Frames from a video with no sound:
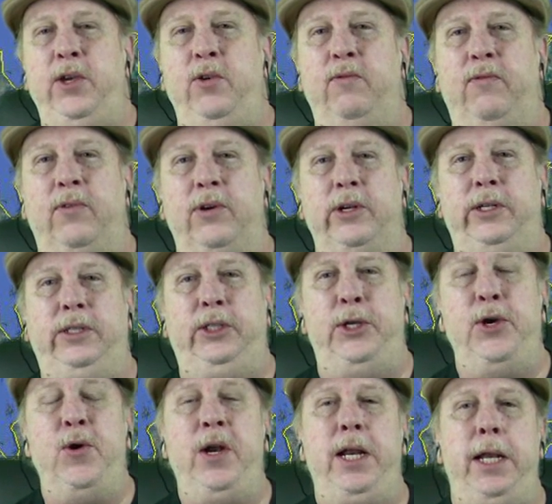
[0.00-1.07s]
you for
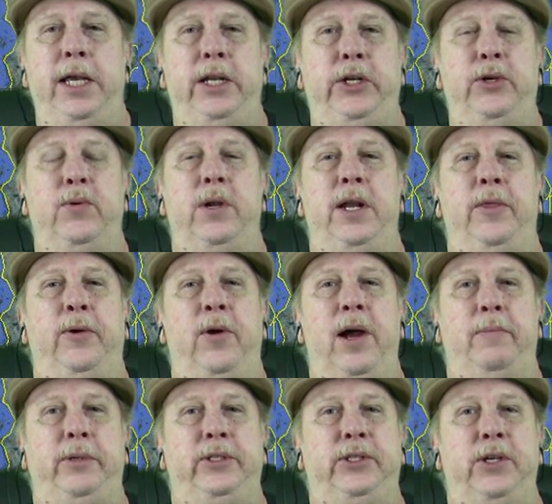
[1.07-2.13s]
tuning in to another
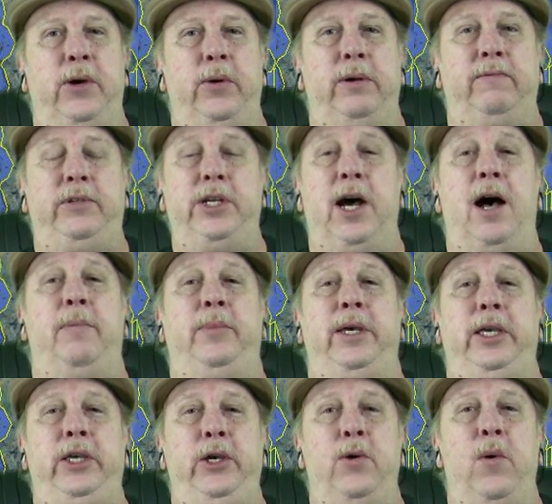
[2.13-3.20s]
episode of Topic
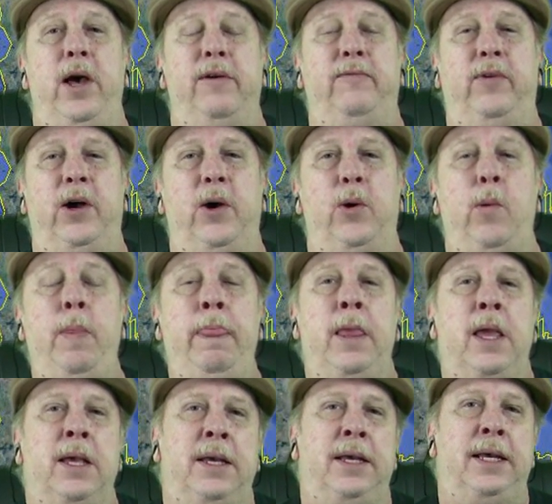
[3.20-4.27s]
UFO.
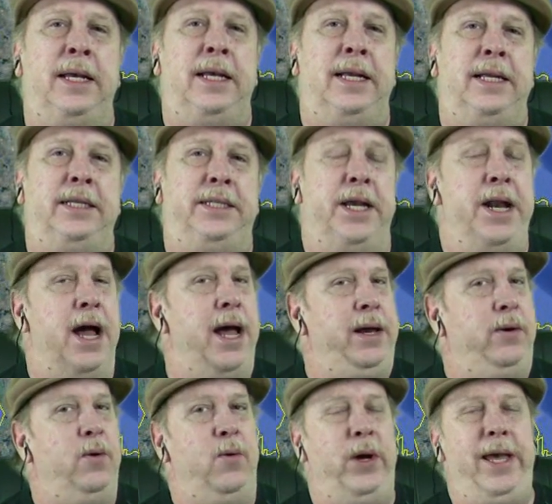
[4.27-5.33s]
Tonight,
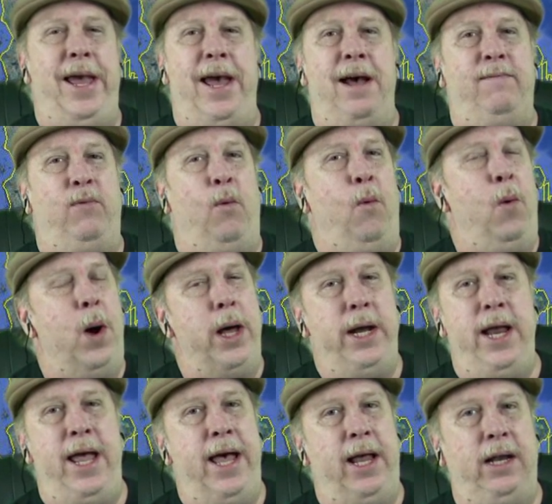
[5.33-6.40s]
we have one
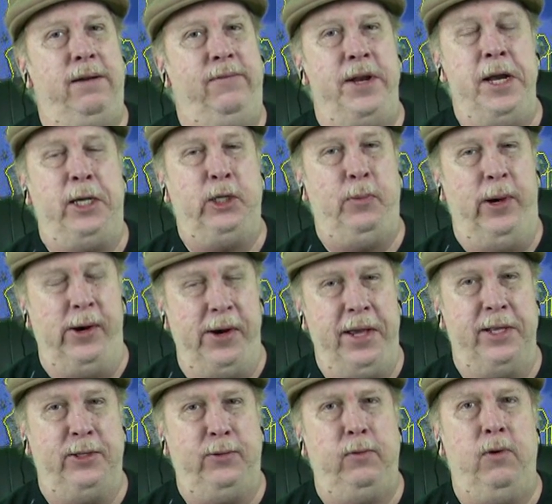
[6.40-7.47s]
hell of an
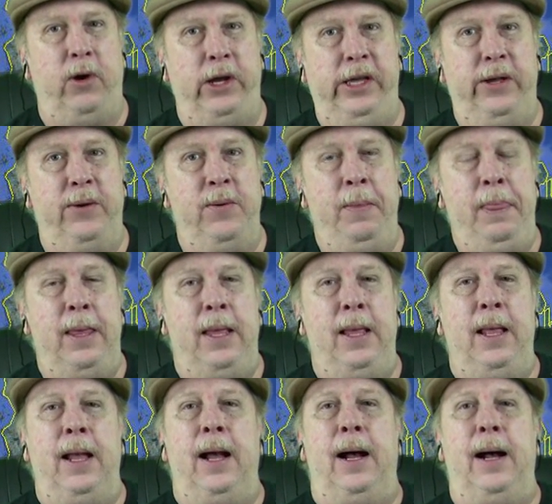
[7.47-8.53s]
experience for you.
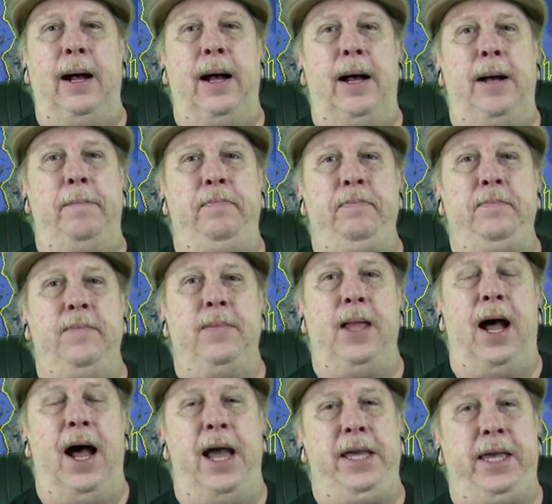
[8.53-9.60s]

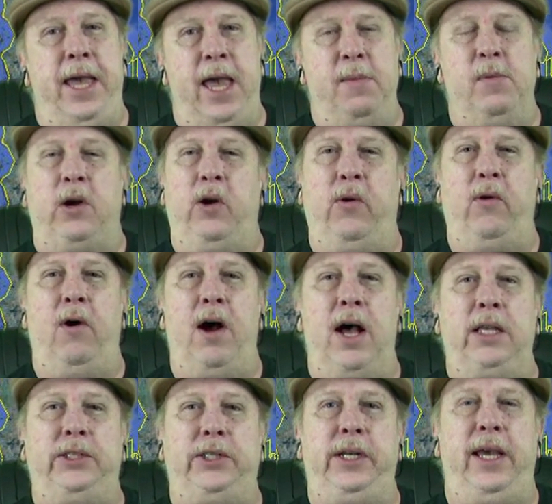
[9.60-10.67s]
I came
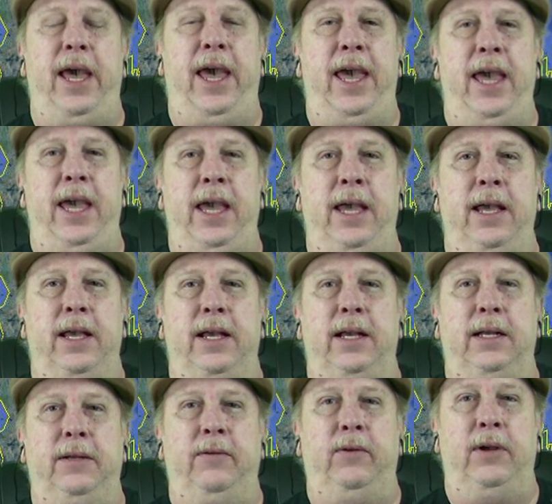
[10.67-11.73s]
across a
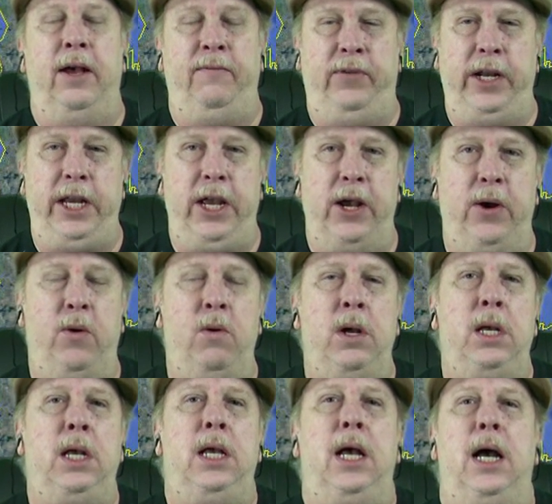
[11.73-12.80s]
video
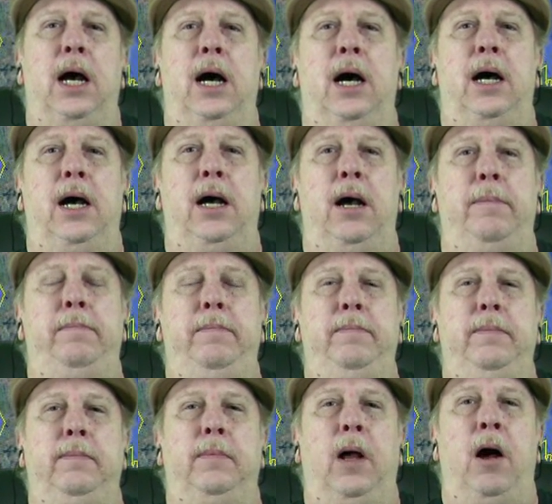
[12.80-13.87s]
on
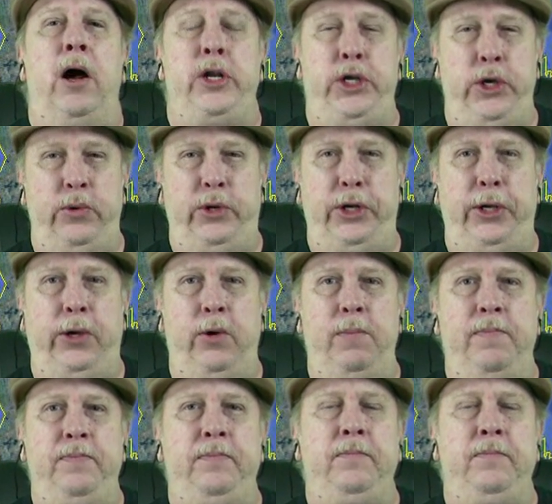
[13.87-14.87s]
YouTube